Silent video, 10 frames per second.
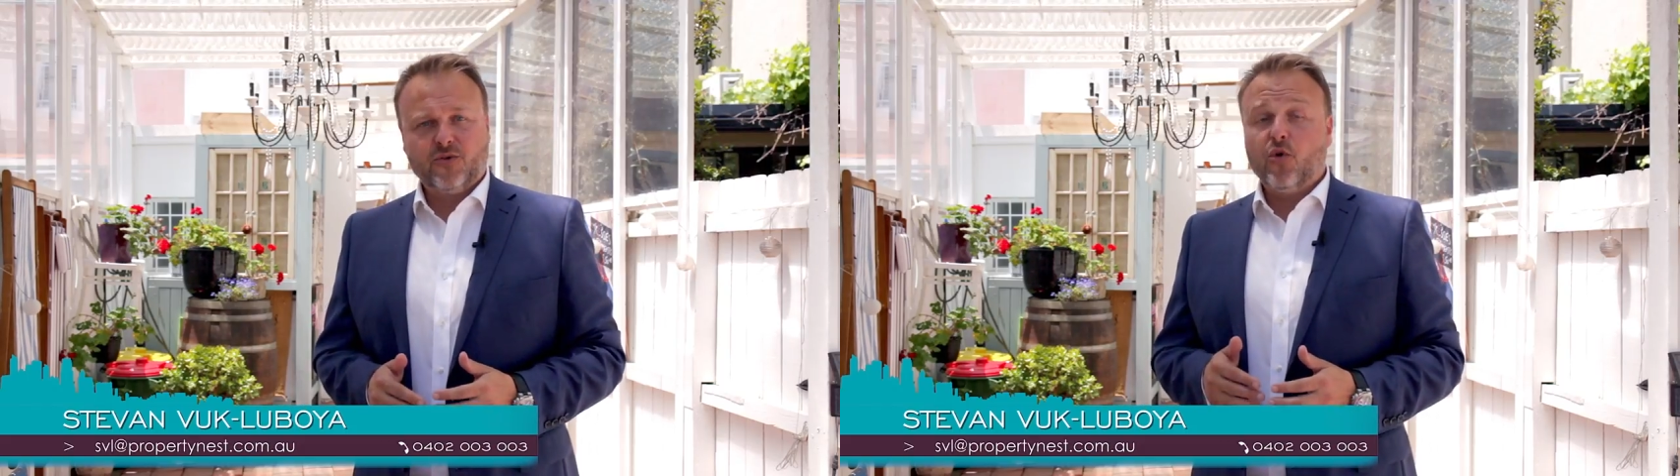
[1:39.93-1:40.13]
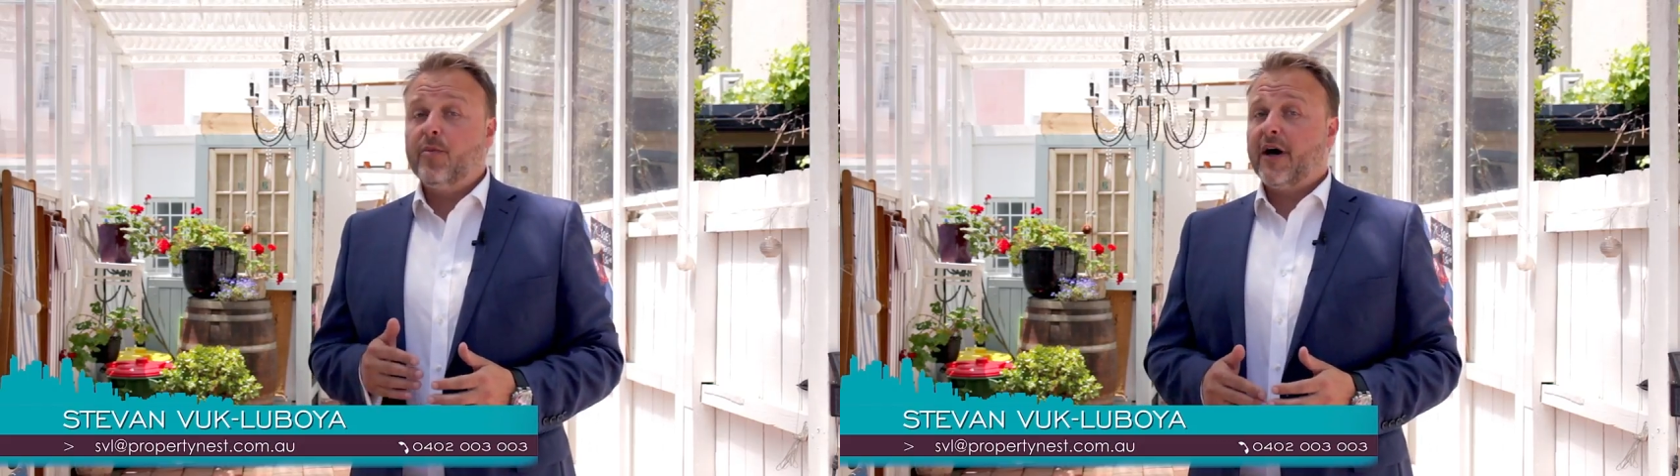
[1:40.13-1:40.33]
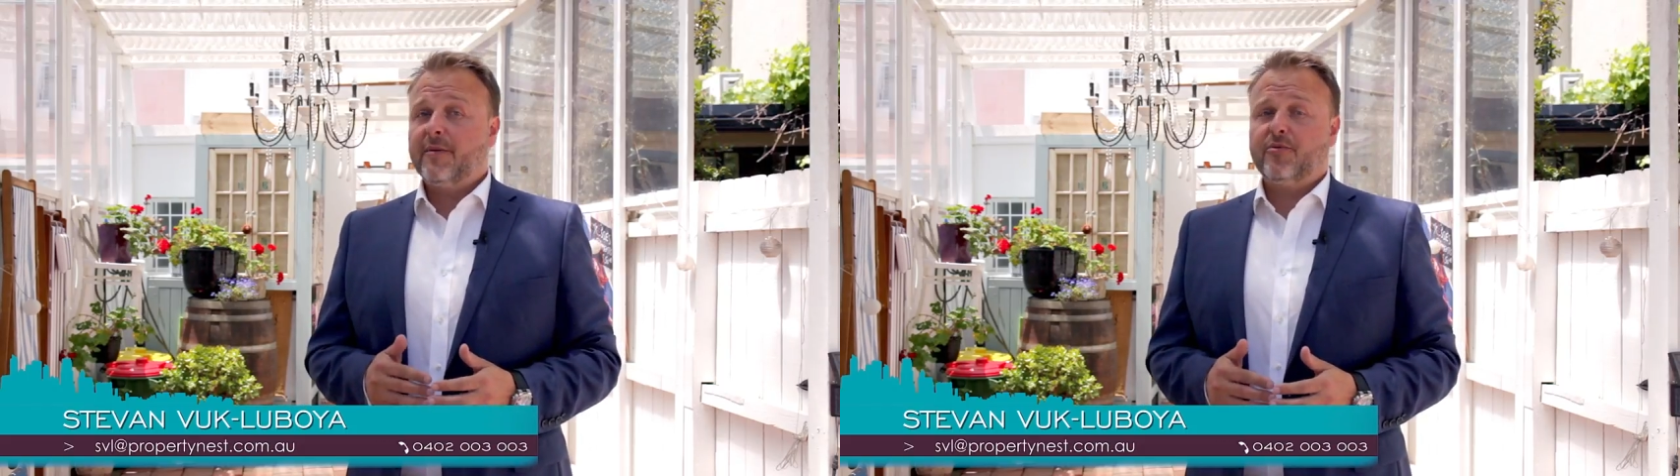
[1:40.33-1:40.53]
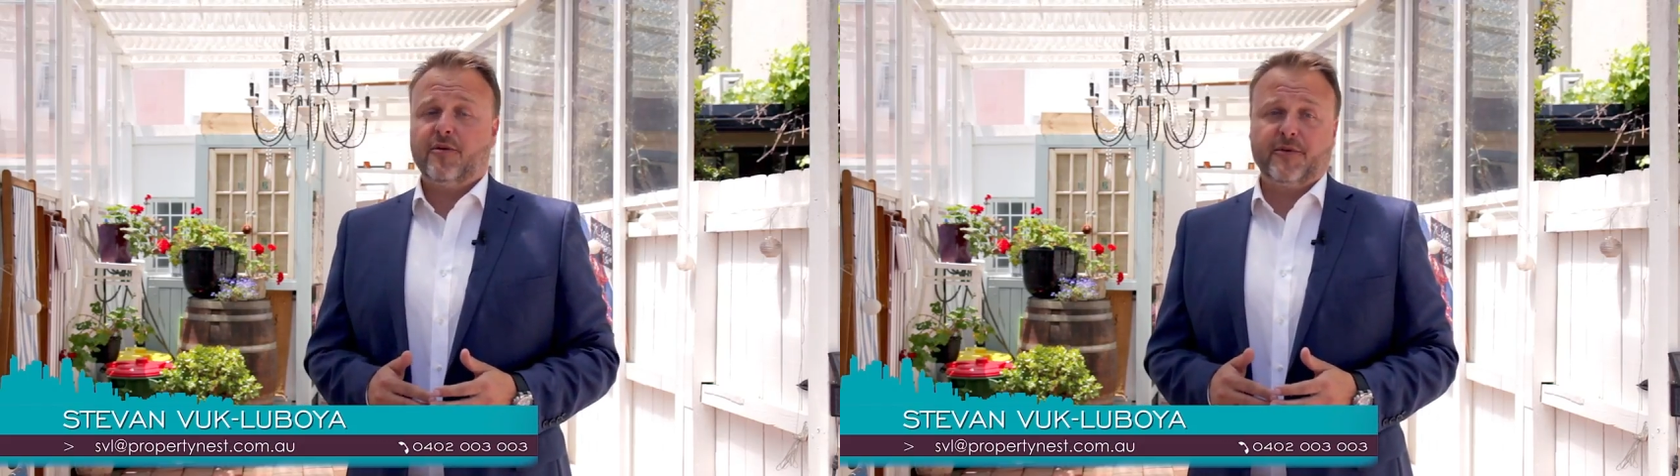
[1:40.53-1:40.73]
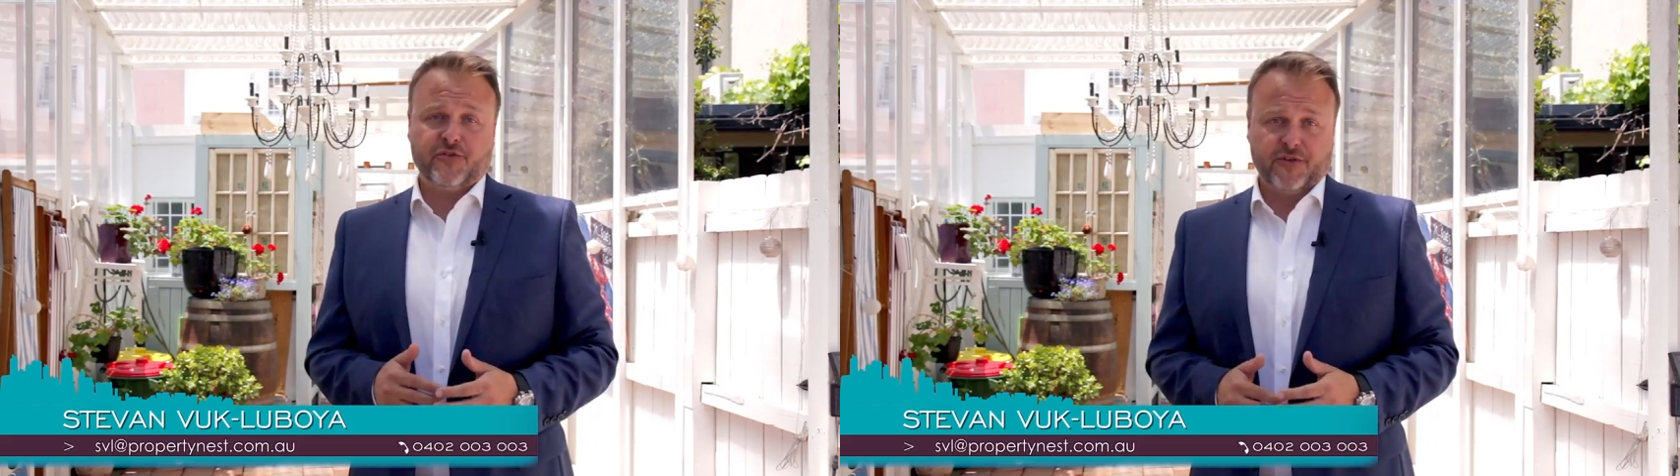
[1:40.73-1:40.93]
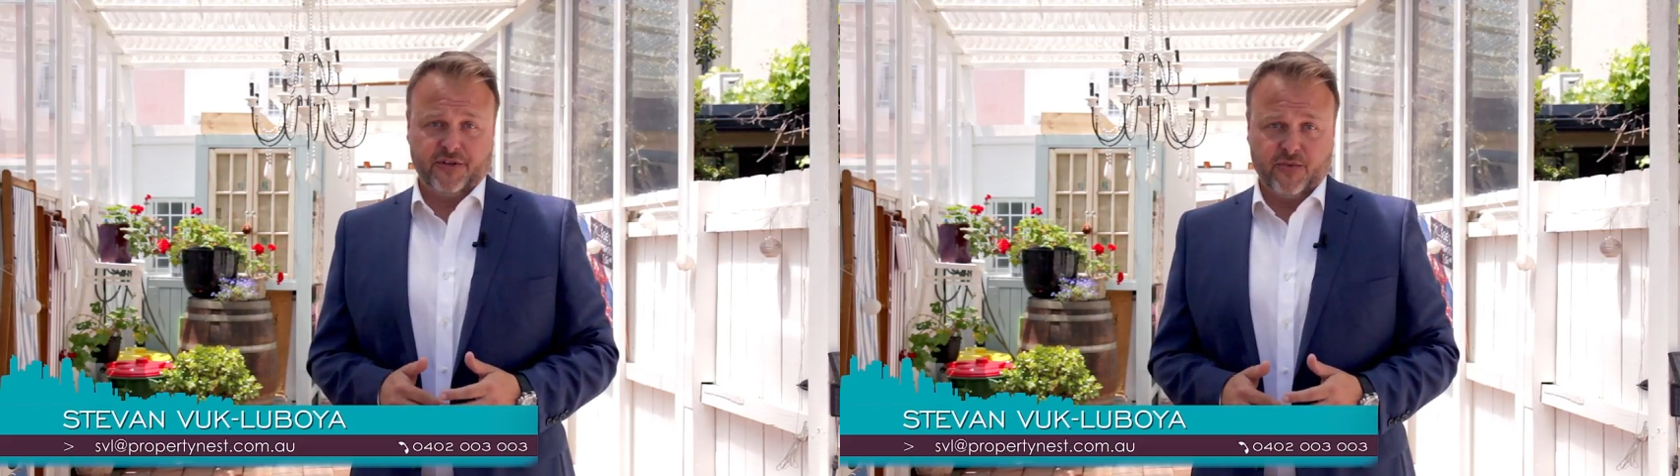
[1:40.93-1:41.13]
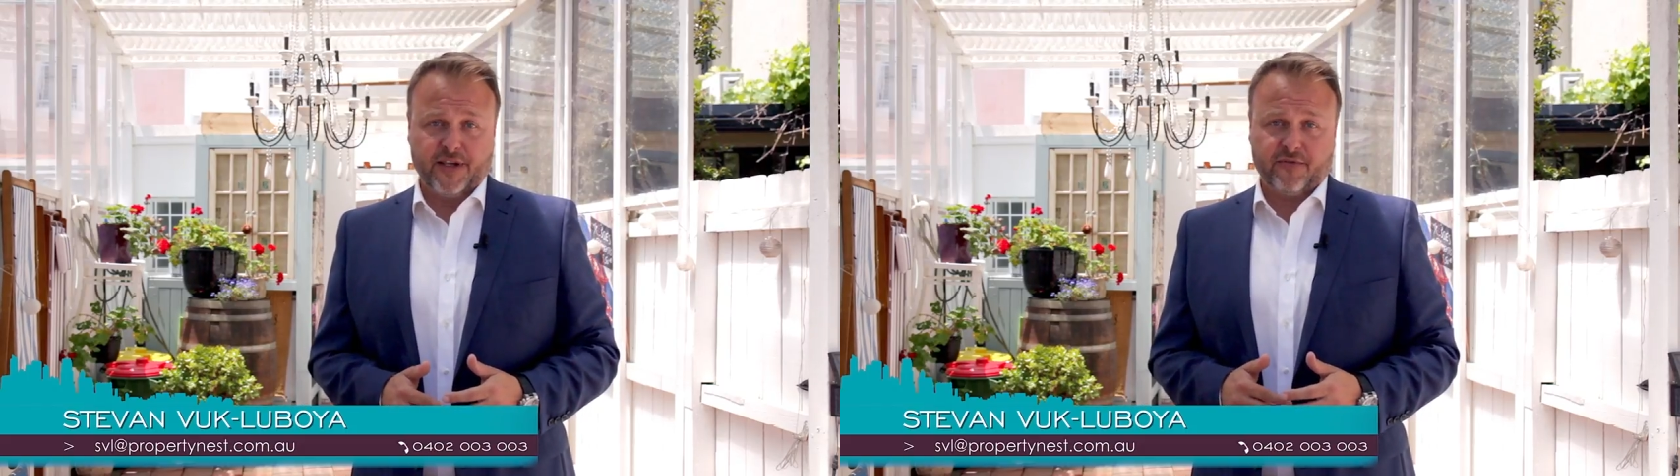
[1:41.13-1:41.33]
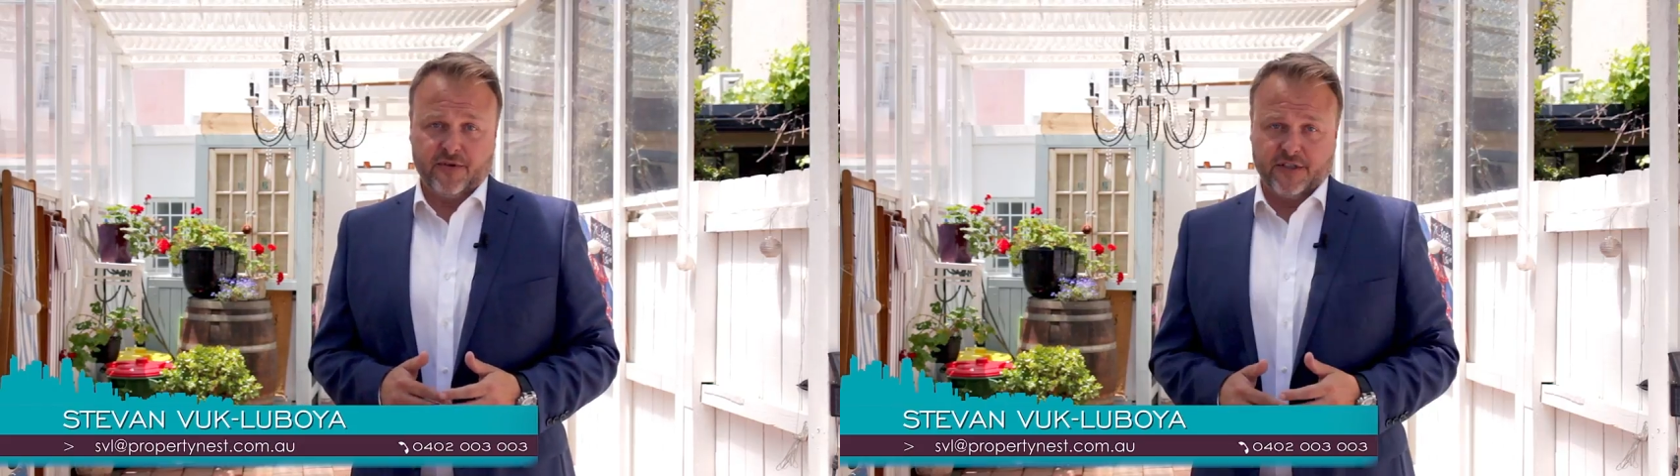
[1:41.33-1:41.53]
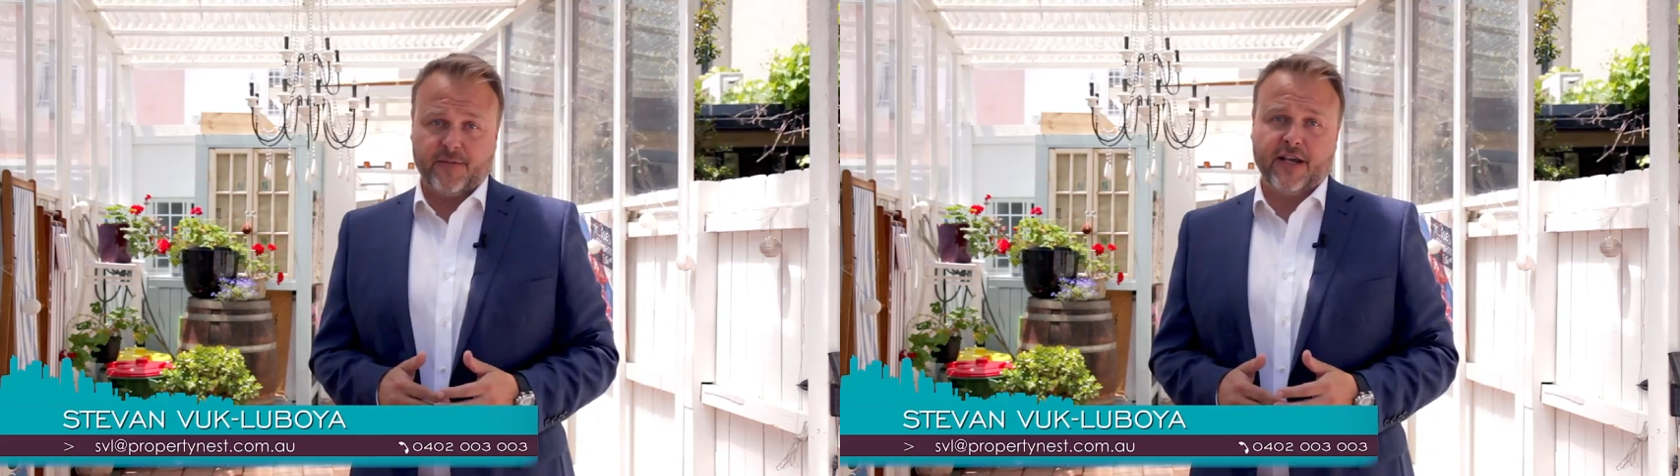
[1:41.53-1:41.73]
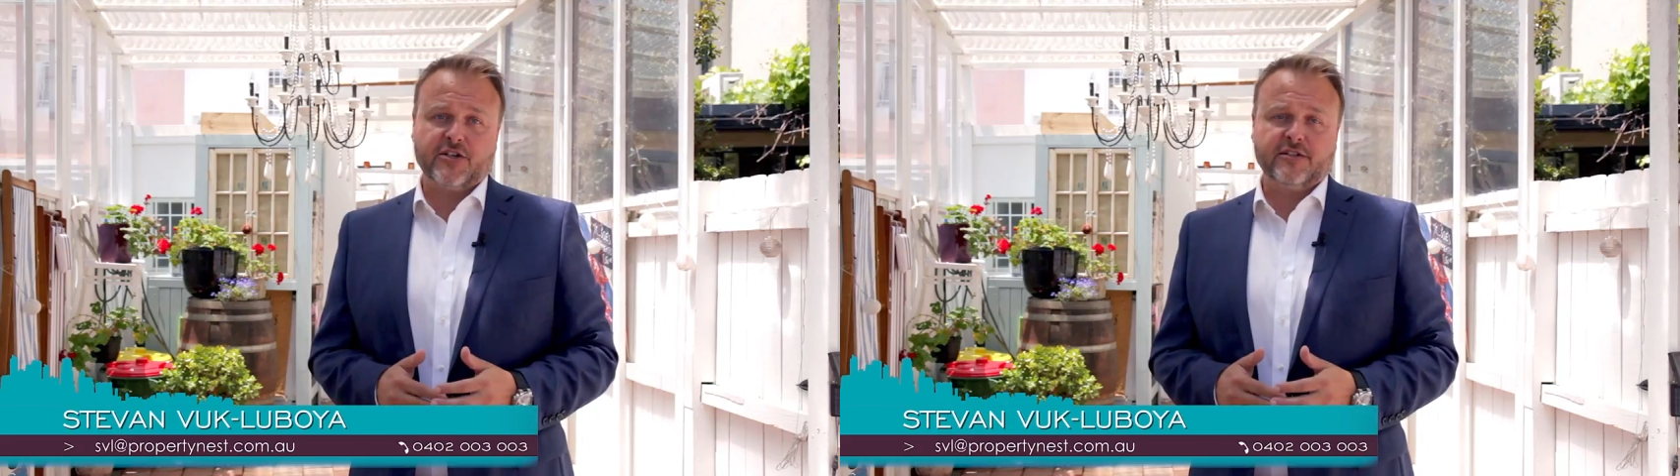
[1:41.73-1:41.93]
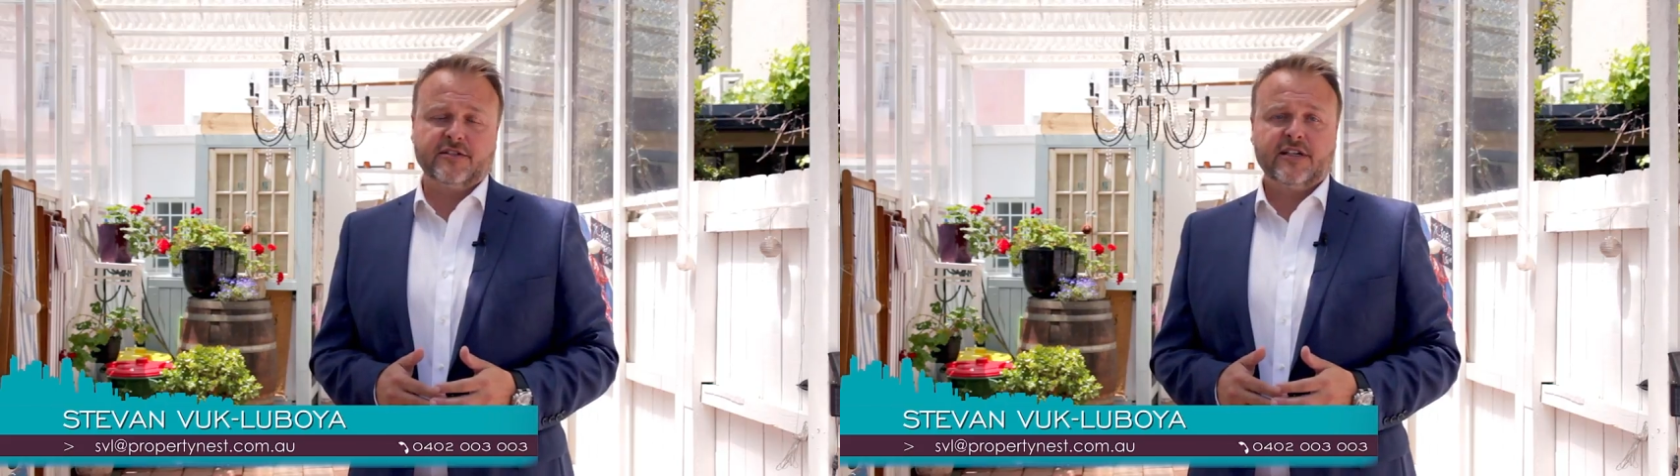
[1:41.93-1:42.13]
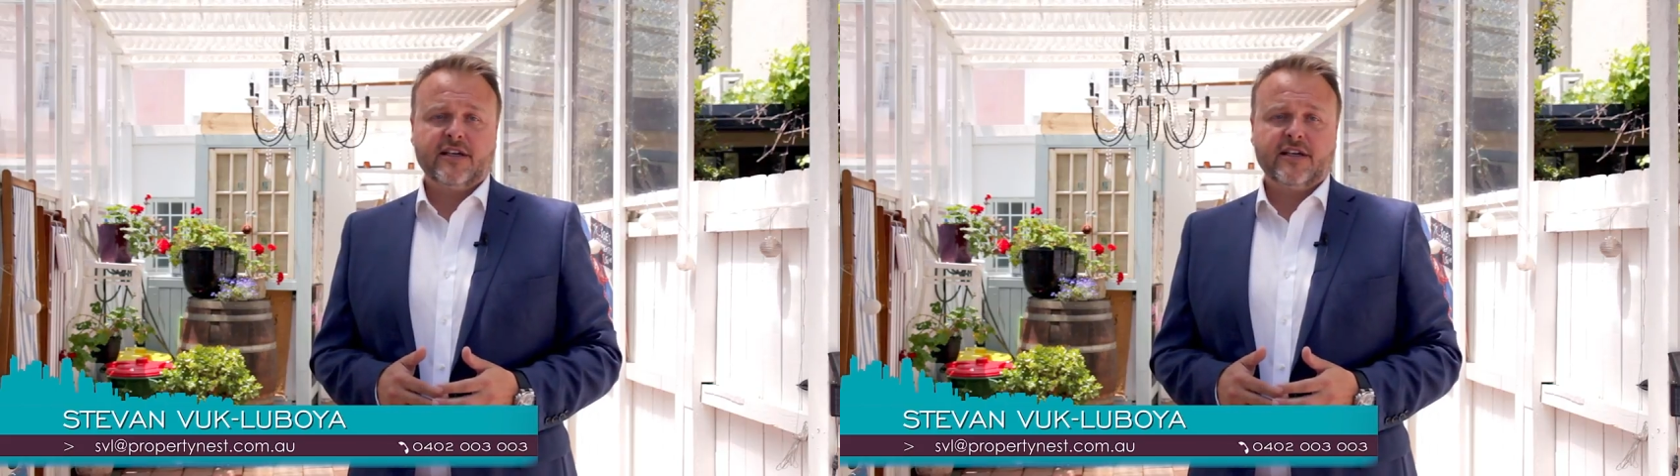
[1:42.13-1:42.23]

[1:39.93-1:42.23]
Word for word: or by appointment during the week for inspection,